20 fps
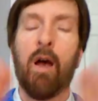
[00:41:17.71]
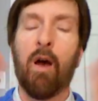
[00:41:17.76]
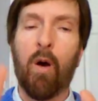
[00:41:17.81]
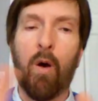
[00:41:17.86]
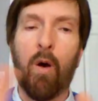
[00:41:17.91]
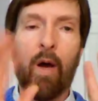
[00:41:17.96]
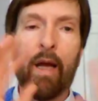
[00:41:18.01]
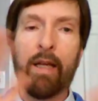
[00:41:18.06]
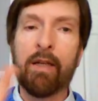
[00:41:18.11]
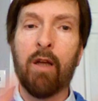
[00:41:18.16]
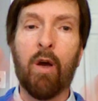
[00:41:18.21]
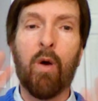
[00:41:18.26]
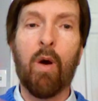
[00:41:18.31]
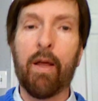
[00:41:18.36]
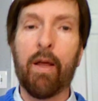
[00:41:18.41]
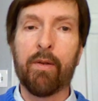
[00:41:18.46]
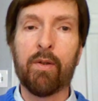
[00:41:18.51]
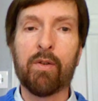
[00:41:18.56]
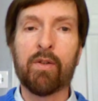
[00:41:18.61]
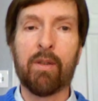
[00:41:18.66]
Oh, I know
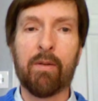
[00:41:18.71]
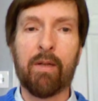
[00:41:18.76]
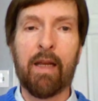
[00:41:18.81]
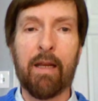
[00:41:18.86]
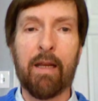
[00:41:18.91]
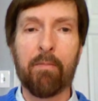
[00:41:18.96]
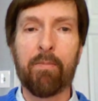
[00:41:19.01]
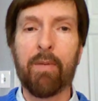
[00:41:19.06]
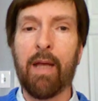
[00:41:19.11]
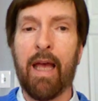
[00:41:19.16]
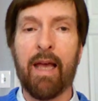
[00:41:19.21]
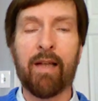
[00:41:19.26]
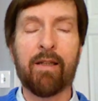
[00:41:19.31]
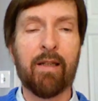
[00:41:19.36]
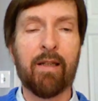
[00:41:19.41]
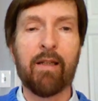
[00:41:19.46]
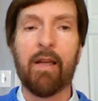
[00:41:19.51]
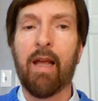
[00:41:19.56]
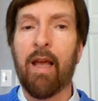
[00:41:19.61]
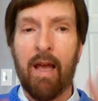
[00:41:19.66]
others and impact
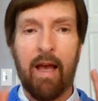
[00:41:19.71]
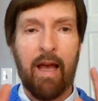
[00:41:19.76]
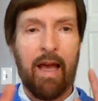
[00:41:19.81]
it.